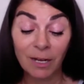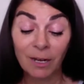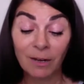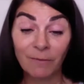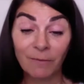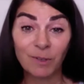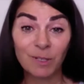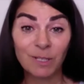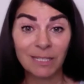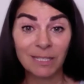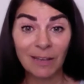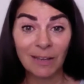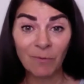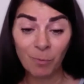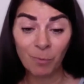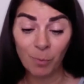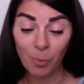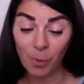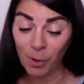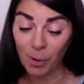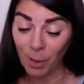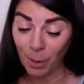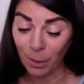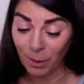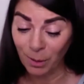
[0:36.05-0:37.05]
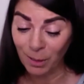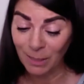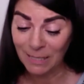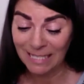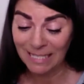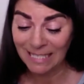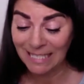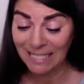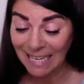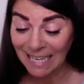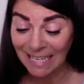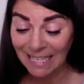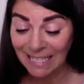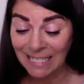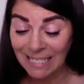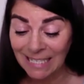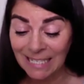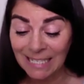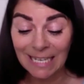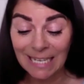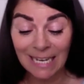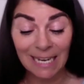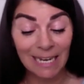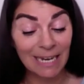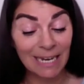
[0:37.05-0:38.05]
for 7.30
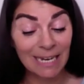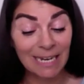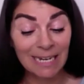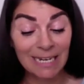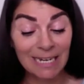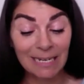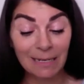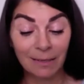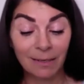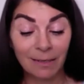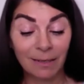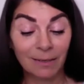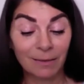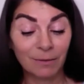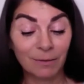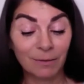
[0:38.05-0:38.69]
seconds in